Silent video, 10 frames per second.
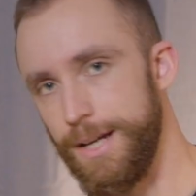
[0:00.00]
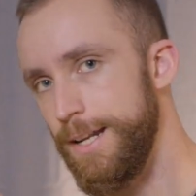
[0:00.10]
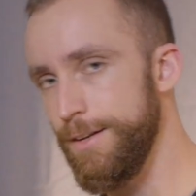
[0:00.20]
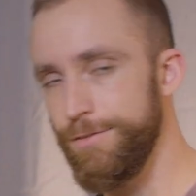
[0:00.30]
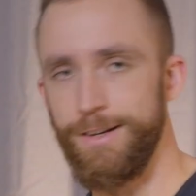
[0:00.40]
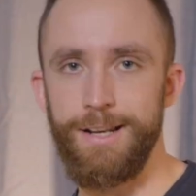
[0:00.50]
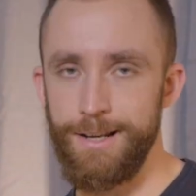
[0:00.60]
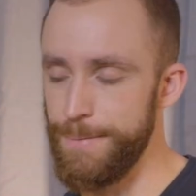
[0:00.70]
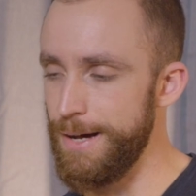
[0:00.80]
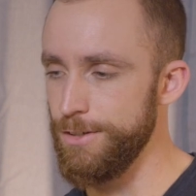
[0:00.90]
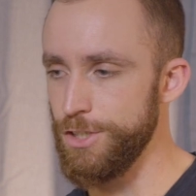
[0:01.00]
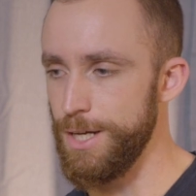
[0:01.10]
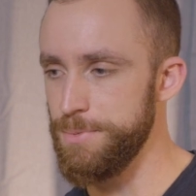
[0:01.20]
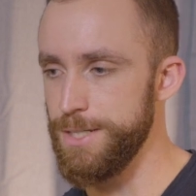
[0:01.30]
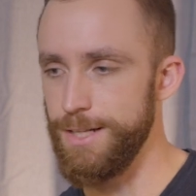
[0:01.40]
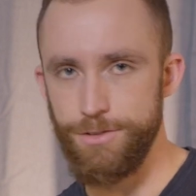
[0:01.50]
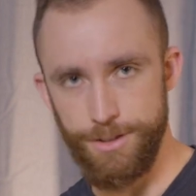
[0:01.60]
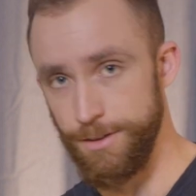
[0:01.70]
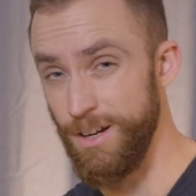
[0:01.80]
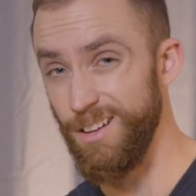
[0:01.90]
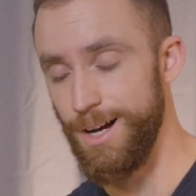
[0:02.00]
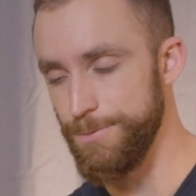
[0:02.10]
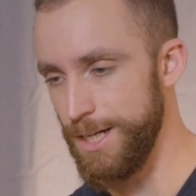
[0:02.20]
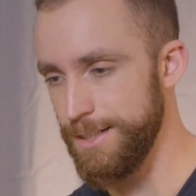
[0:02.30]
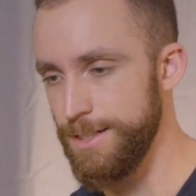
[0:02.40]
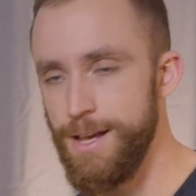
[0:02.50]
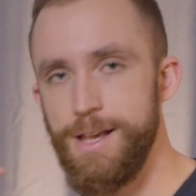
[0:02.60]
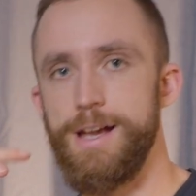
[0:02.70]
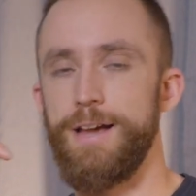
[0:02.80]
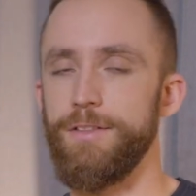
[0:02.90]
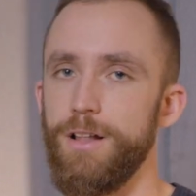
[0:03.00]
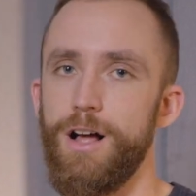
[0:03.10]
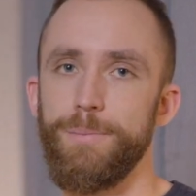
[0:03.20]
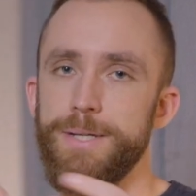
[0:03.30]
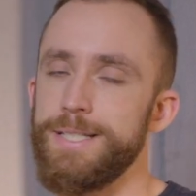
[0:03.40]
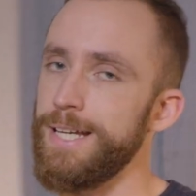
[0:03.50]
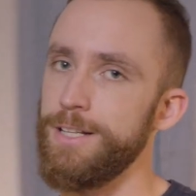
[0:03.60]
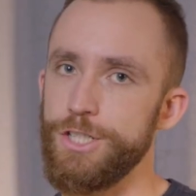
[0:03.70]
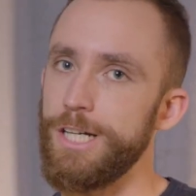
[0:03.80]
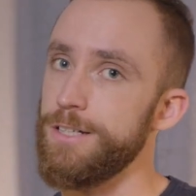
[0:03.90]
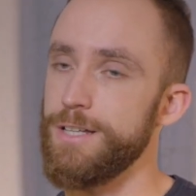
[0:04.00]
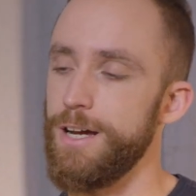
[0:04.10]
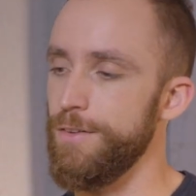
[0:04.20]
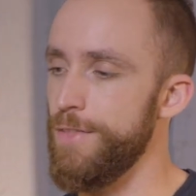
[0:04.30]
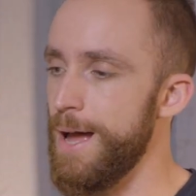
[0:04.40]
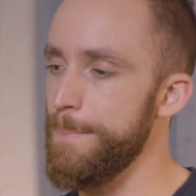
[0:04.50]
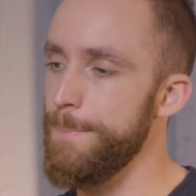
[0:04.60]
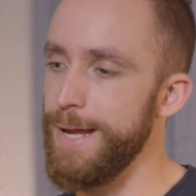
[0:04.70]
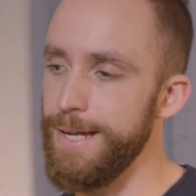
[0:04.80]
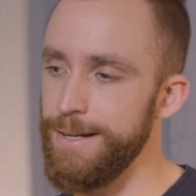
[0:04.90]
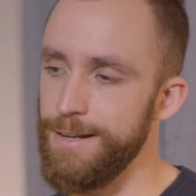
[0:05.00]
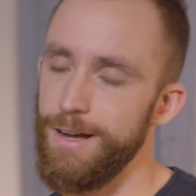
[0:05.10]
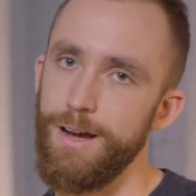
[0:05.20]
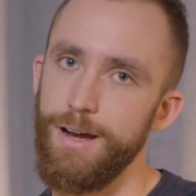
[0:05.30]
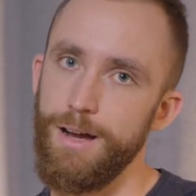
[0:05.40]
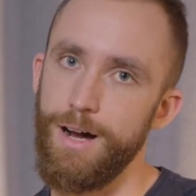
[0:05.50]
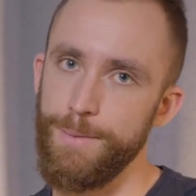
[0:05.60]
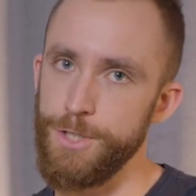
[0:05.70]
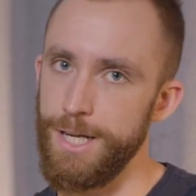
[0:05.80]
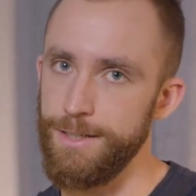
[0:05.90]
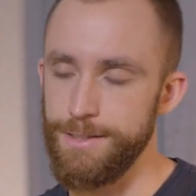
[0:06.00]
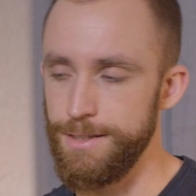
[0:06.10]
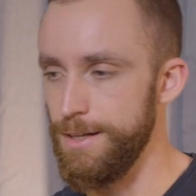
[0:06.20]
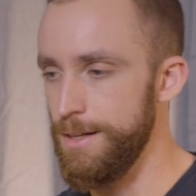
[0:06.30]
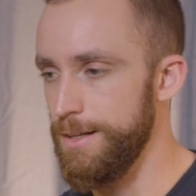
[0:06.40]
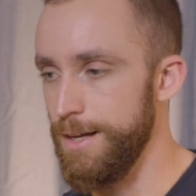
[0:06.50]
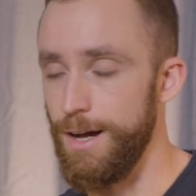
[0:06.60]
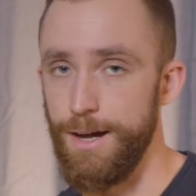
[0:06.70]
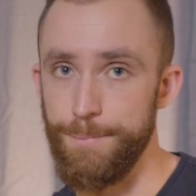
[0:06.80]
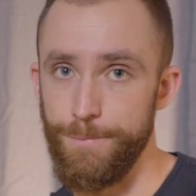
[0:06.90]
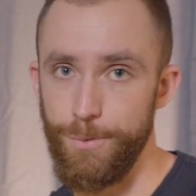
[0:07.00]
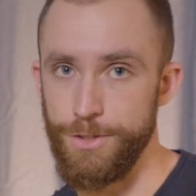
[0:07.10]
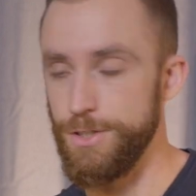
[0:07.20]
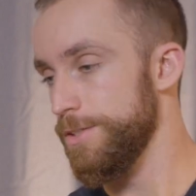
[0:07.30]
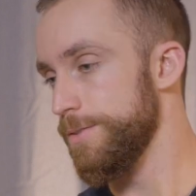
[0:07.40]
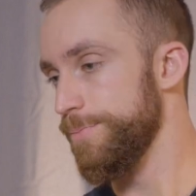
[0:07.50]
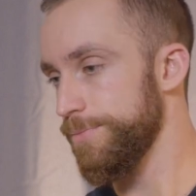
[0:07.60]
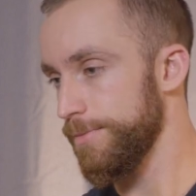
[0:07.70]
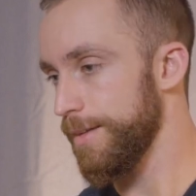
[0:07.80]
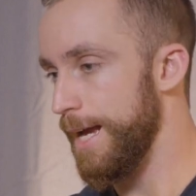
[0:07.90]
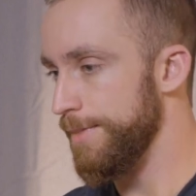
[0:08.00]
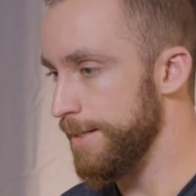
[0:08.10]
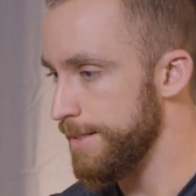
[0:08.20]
an infinite amount of shapes into your null object, and they'll all be taking chunks out of that main uh, object, um, which is at the